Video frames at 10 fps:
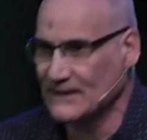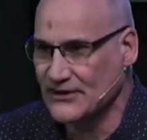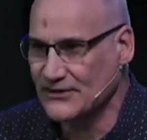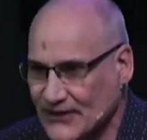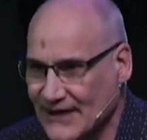the
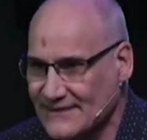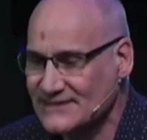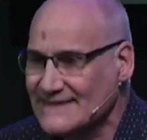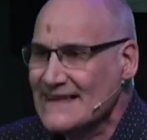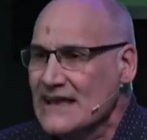things
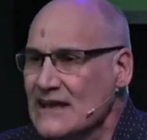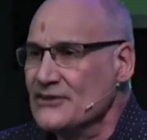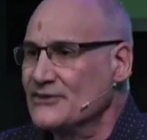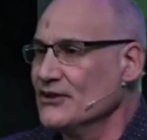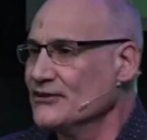
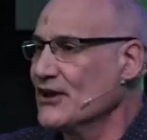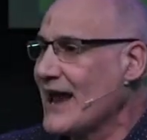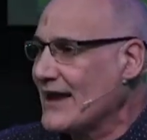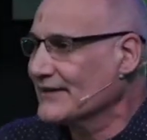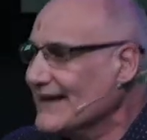that, that
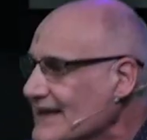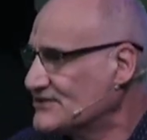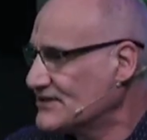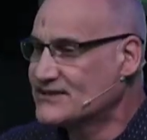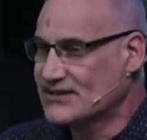are
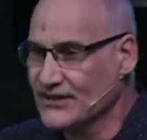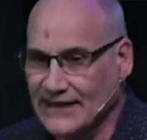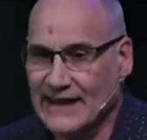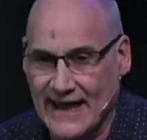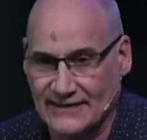easy to
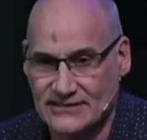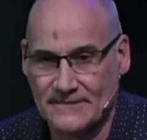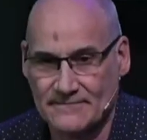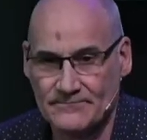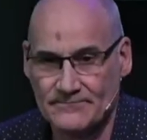neglect.
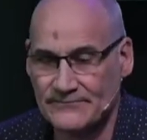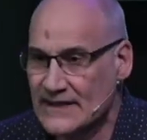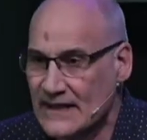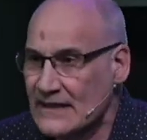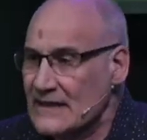
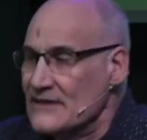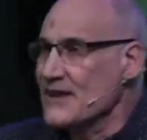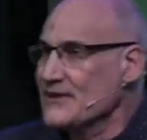They're the